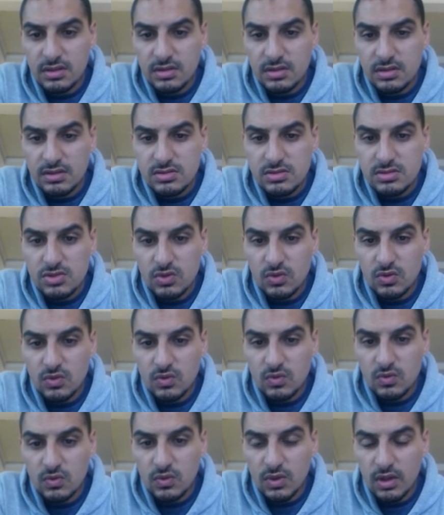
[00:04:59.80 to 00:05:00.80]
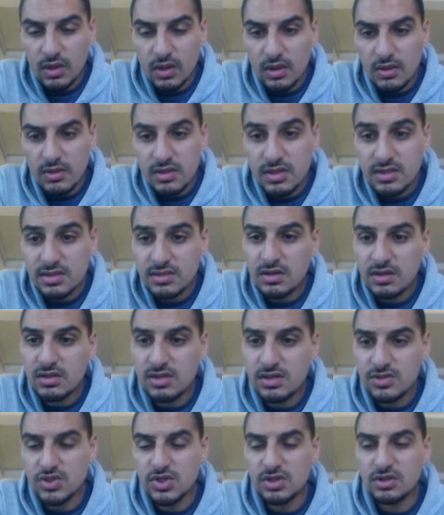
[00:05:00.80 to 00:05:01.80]
So these are the
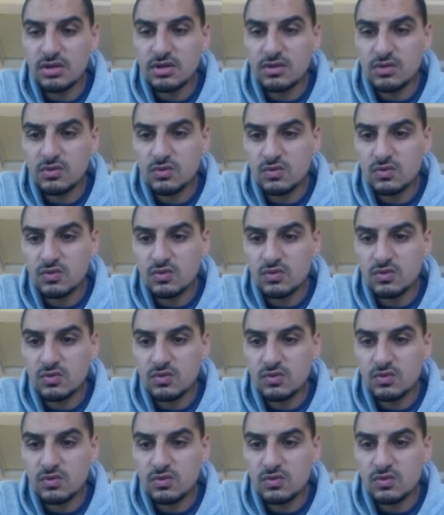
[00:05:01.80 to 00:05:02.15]
general